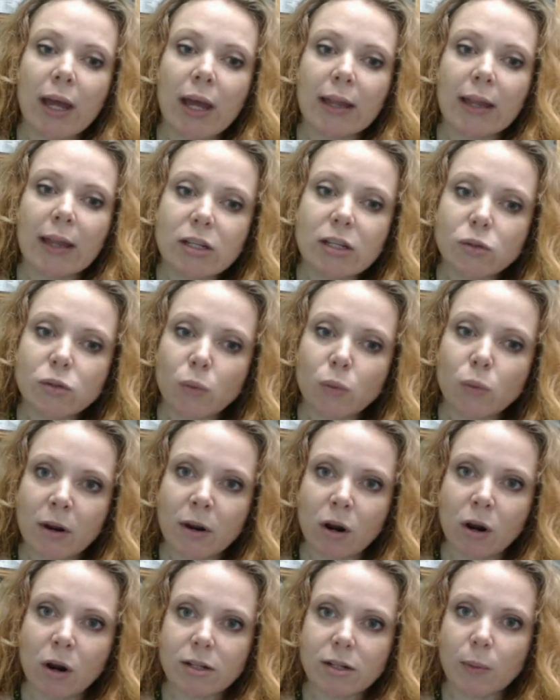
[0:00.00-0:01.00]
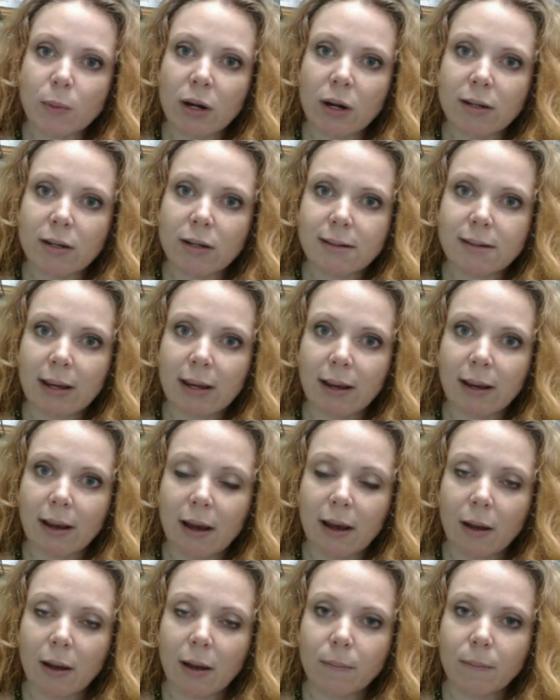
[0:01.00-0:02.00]
These women are experiencing
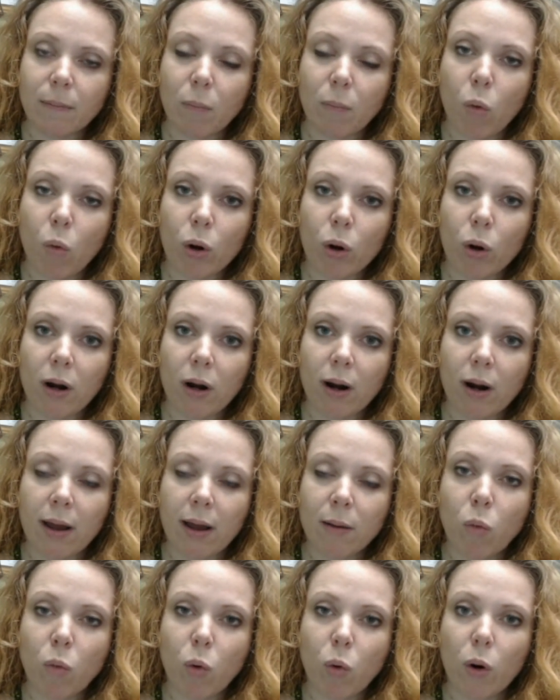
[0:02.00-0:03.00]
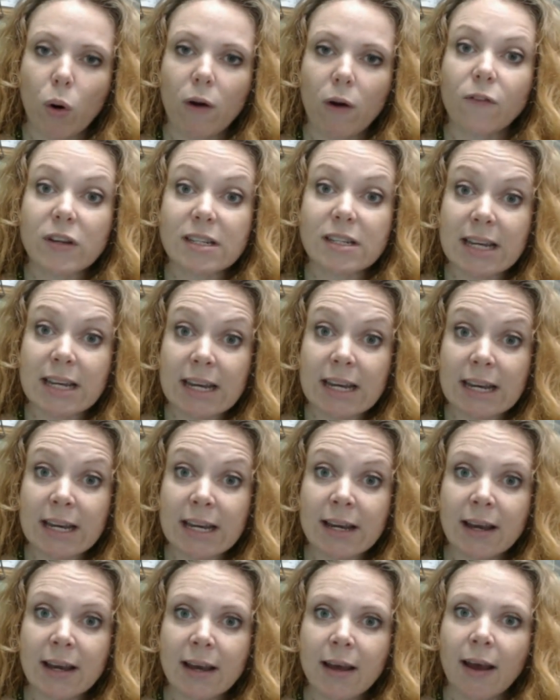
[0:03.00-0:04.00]
more and more
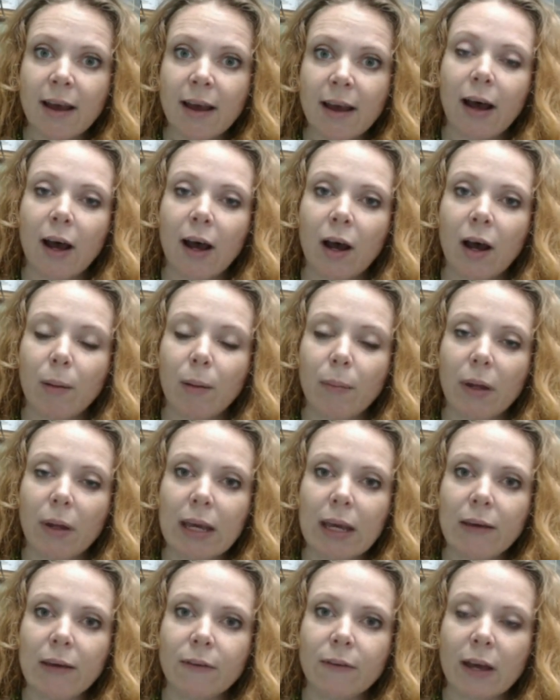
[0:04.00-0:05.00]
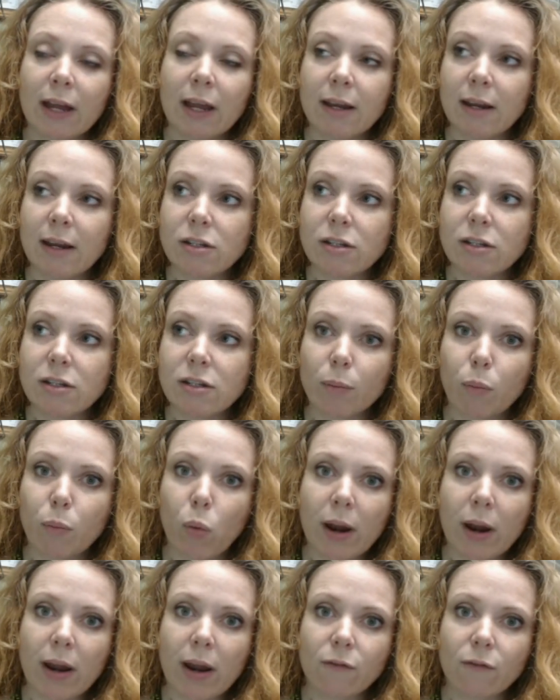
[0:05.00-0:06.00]
fatigue, even to the
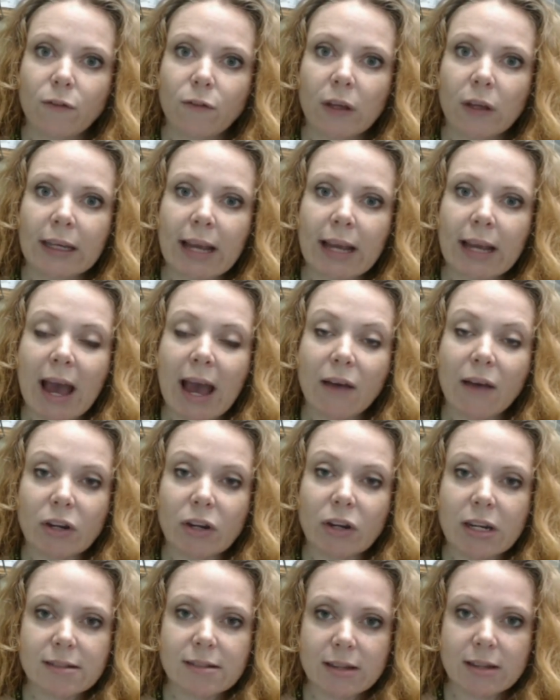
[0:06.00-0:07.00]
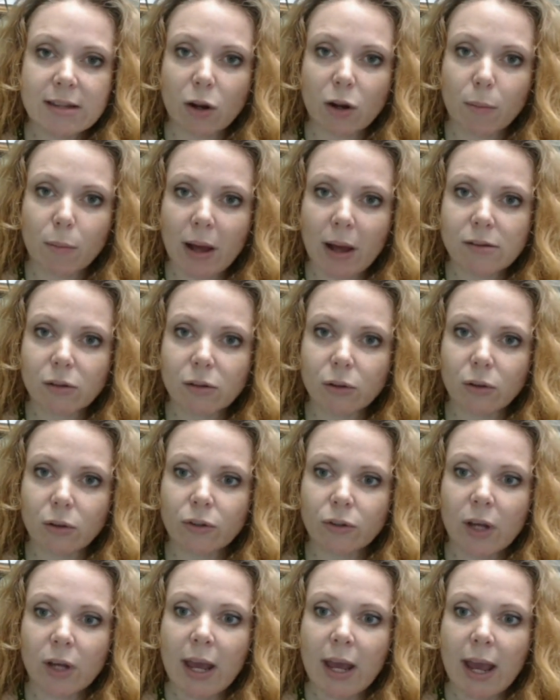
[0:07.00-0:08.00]
point of feeling heaviness in their
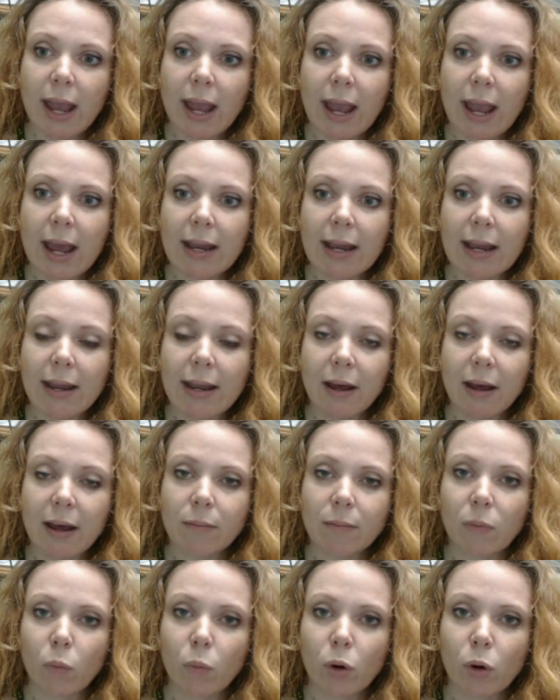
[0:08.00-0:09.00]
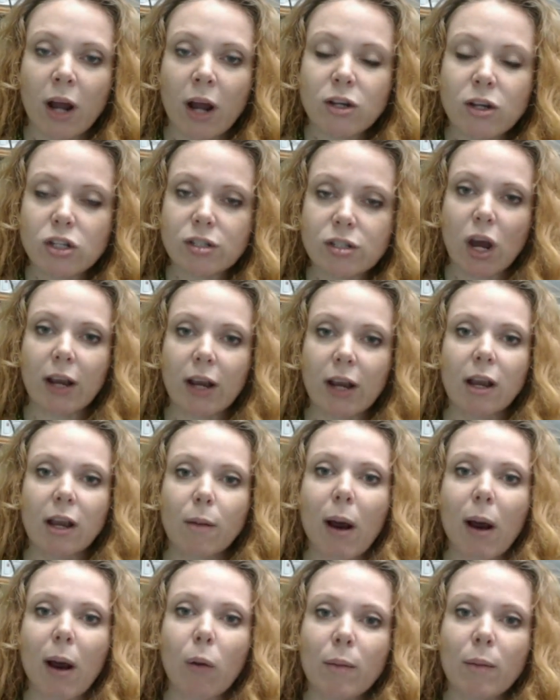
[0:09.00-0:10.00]
muscles. And we're not just talking
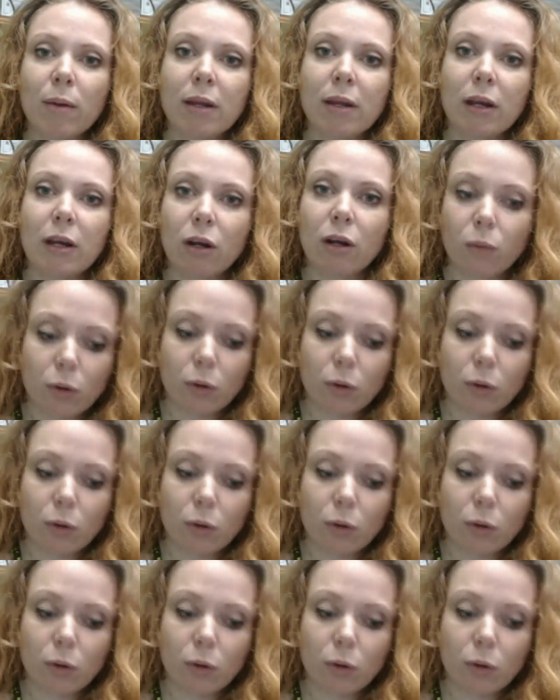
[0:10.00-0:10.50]
about women here.